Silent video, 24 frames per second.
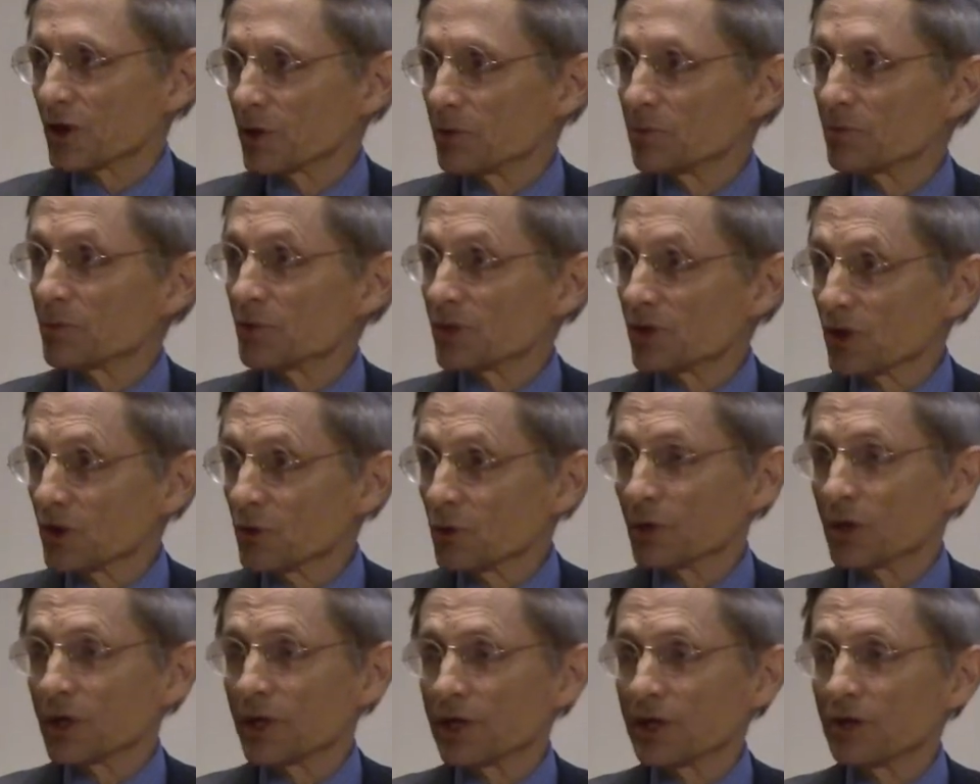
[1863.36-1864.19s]
I'm so
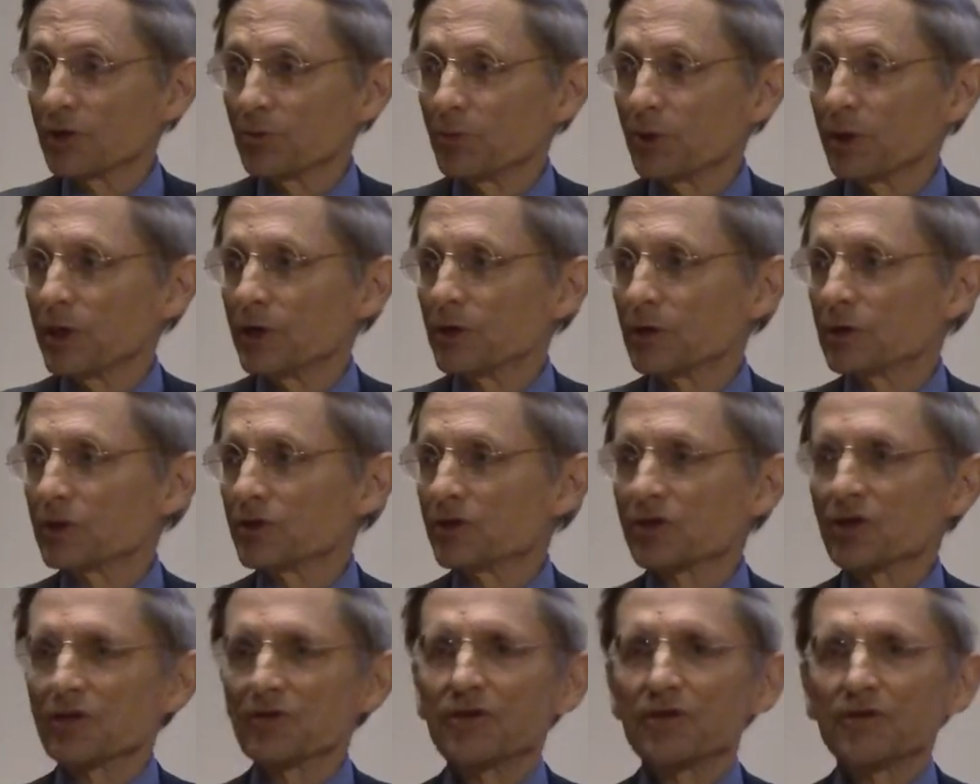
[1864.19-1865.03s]
glad to be here
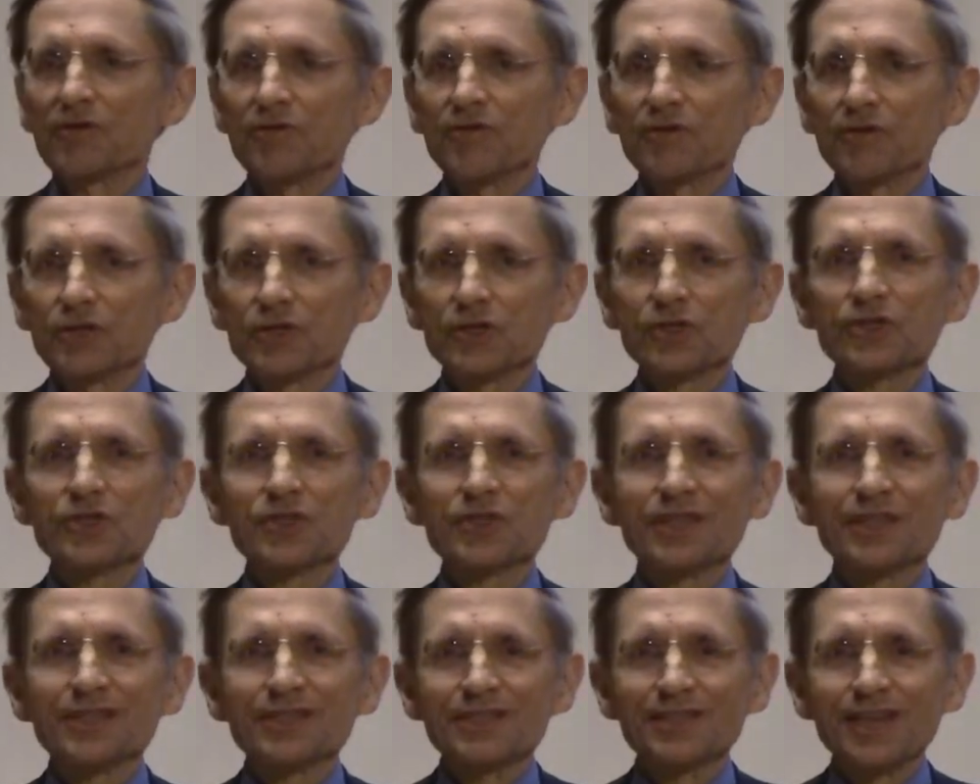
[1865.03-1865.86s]
is that this is
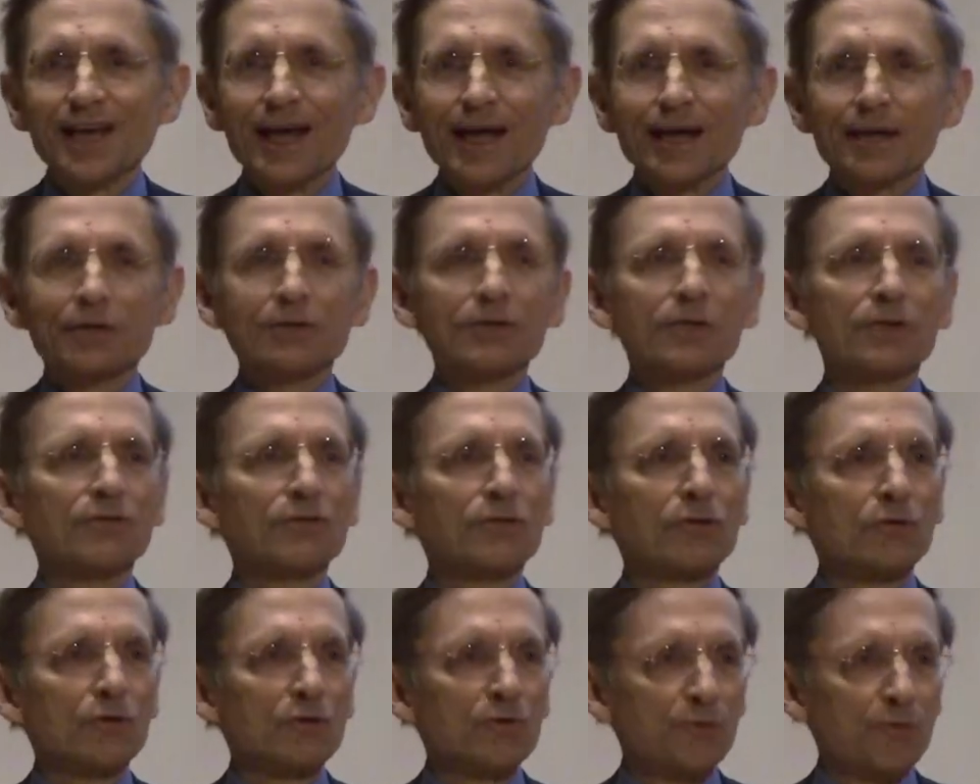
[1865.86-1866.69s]
exactly the
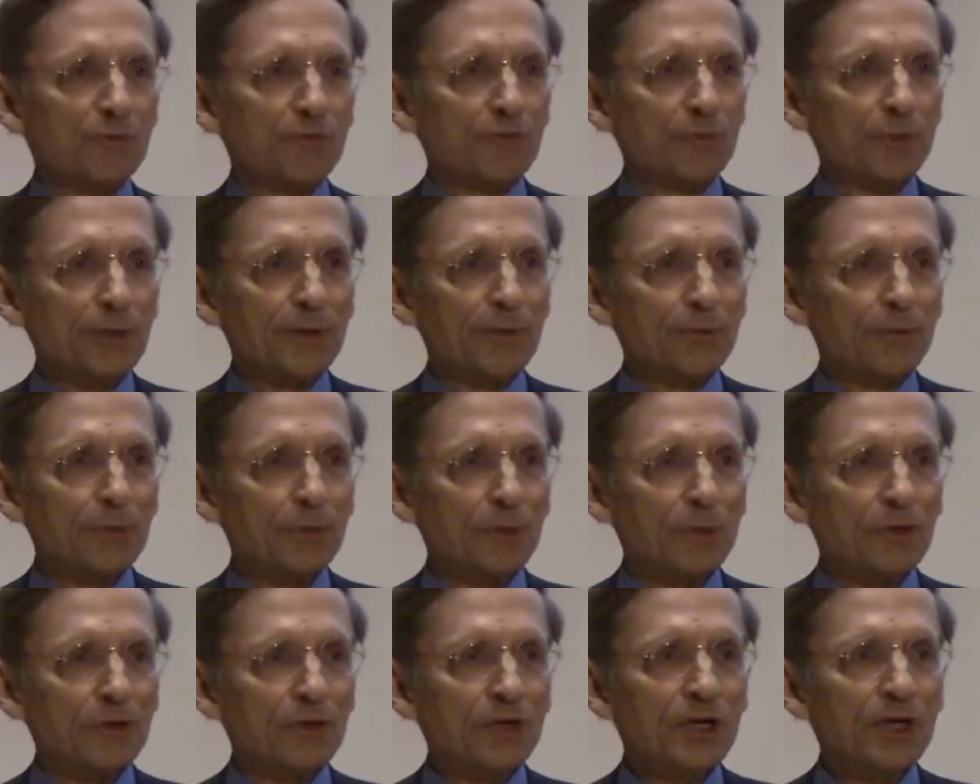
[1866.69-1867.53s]
group of
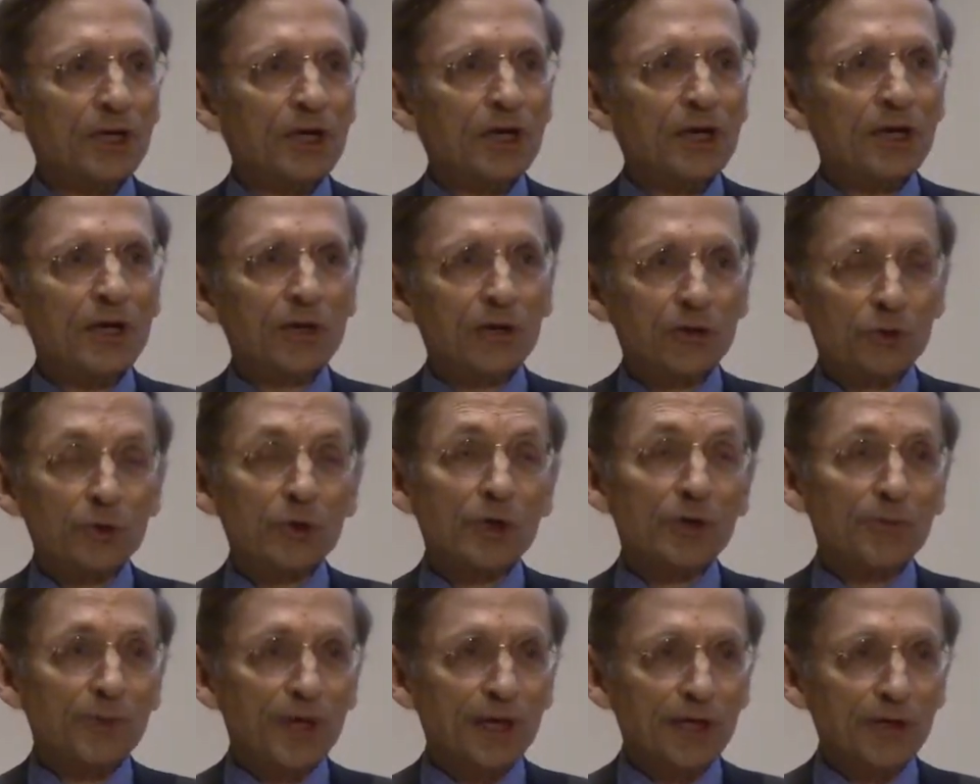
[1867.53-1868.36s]
people who
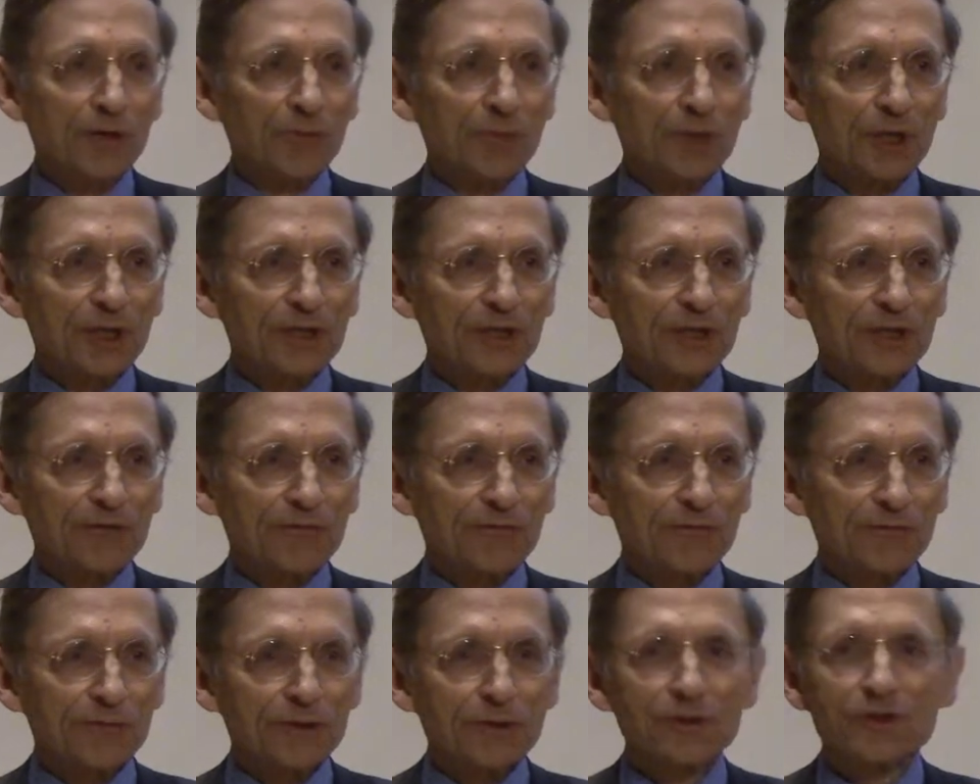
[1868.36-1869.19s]
can make a big
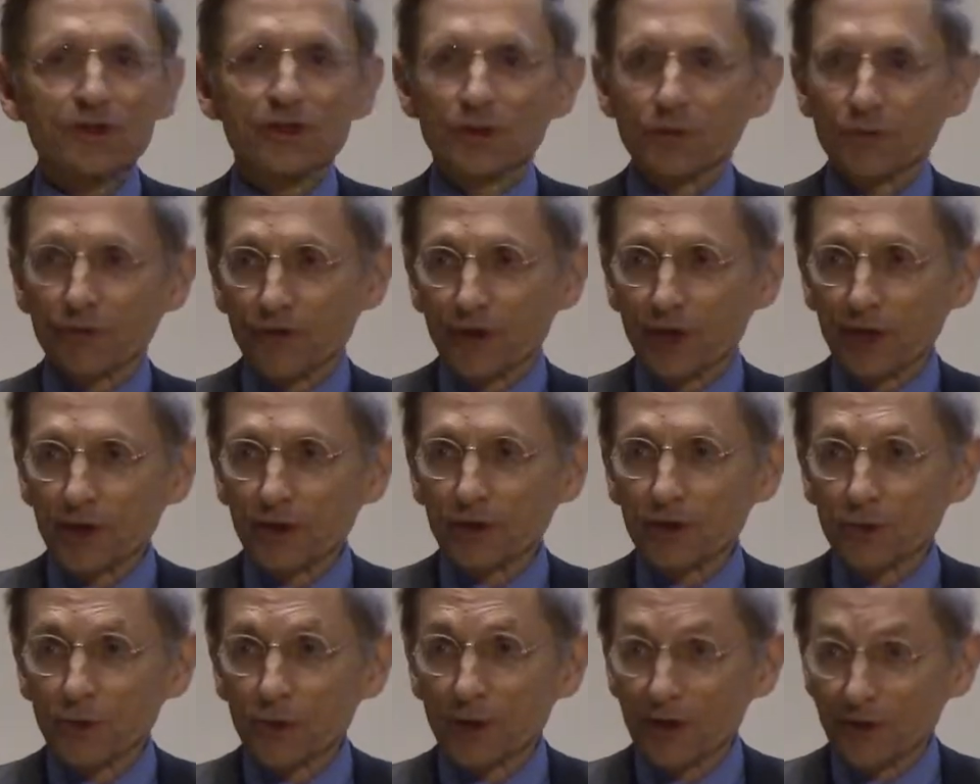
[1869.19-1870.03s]
difference. So thank
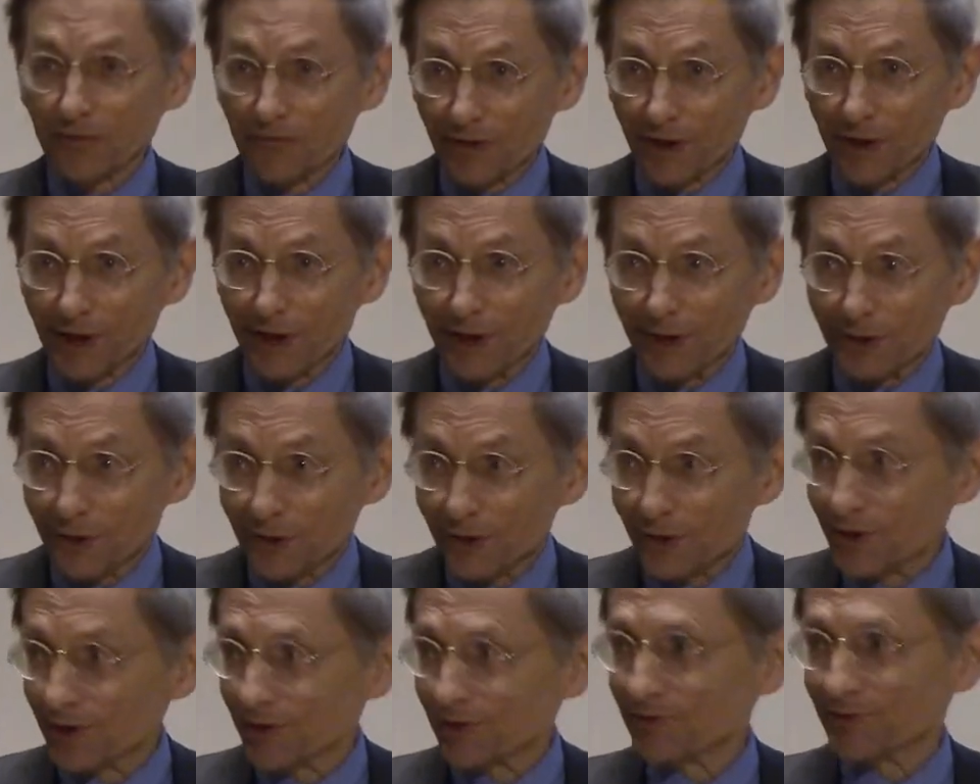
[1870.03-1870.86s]
you in
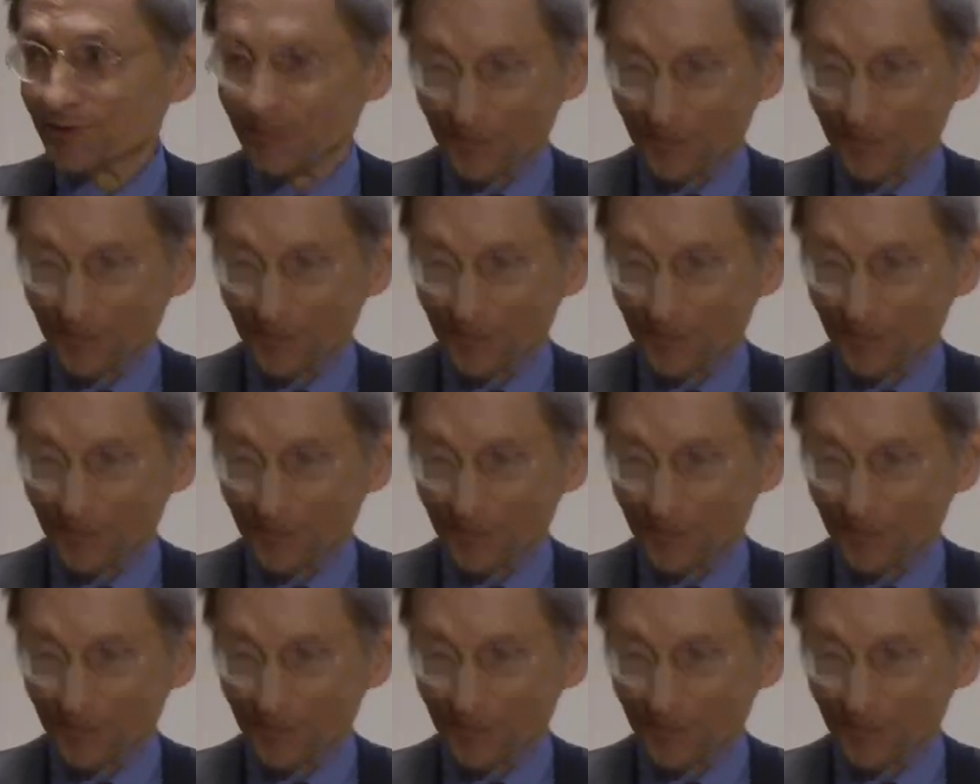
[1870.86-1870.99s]
advance.